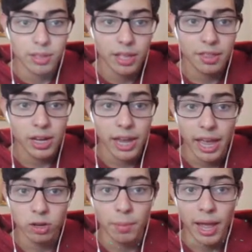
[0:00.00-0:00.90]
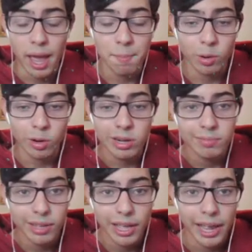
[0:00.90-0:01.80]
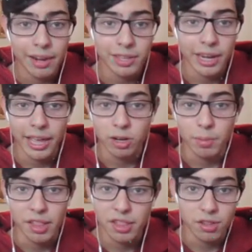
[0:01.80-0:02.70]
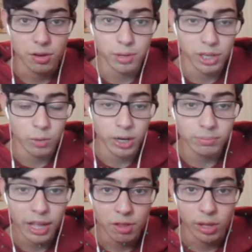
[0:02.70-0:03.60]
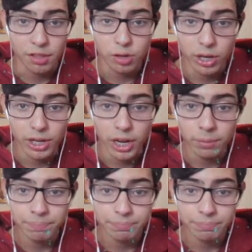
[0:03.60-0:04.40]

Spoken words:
it's going to handle my Emboar, and it's going to handle my Scissor really well as as Crocodile.